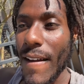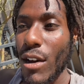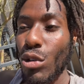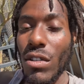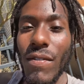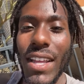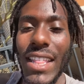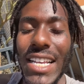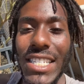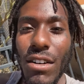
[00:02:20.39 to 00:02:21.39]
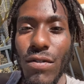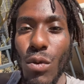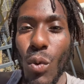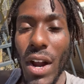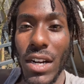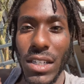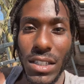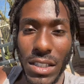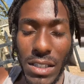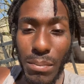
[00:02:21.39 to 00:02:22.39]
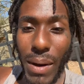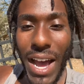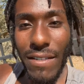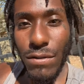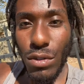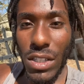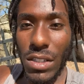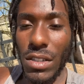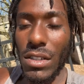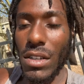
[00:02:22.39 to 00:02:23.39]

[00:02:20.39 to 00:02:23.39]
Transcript: cultivate that self-awareness and mindfulness,